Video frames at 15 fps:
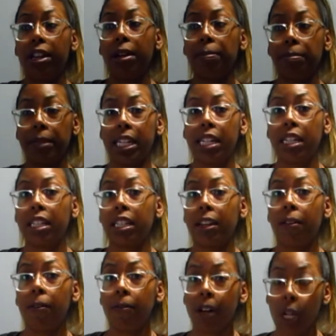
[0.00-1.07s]
immediately
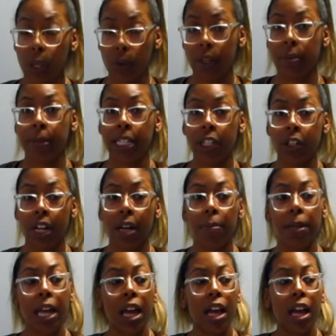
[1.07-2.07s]
following my trip.